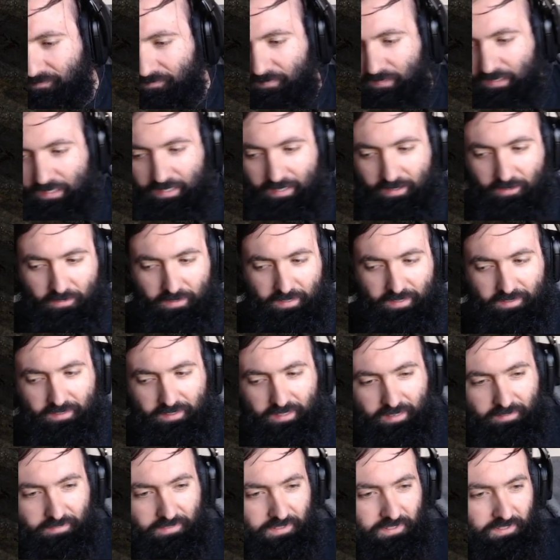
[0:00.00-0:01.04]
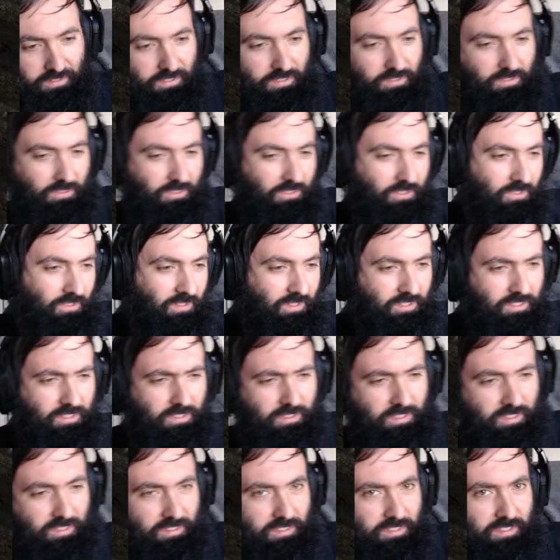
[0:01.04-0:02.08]
Yeah, Red died with his sorceress. You
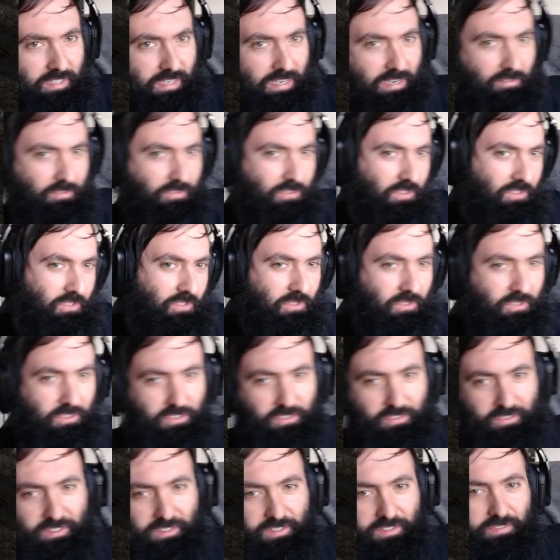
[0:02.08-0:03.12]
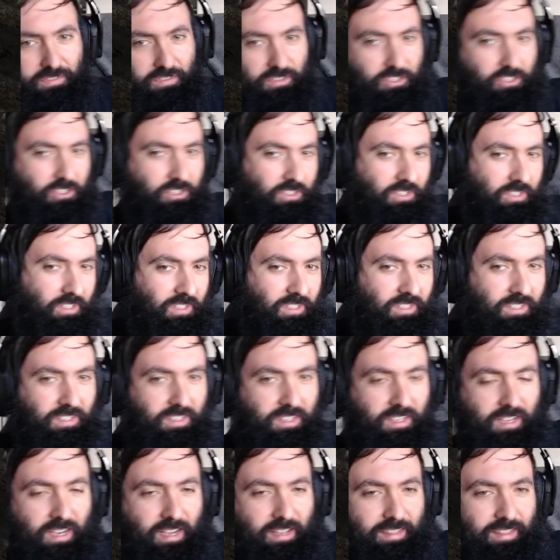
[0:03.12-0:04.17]
can die with the sorceress for sure.
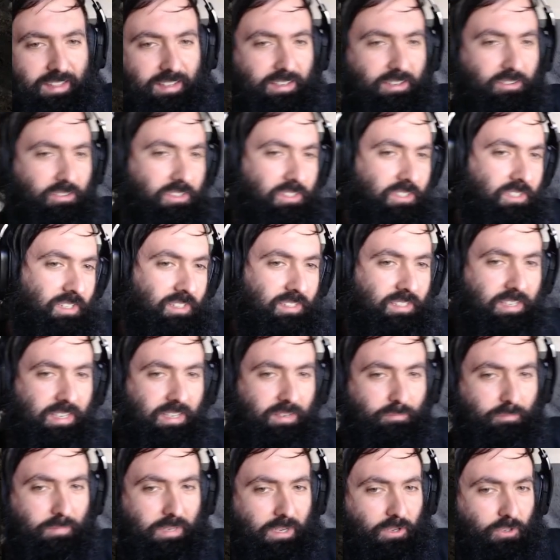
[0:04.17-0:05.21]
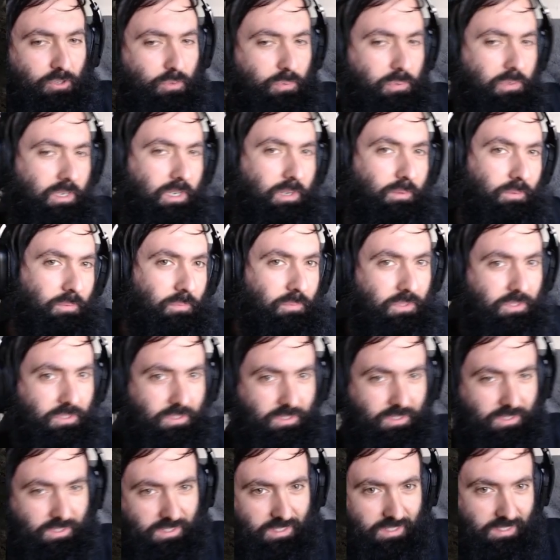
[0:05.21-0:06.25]
I think it was because he had mouse problems
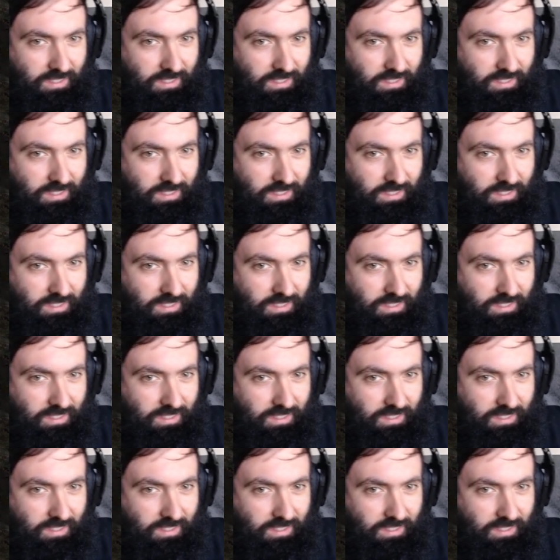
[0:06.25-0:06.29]
though.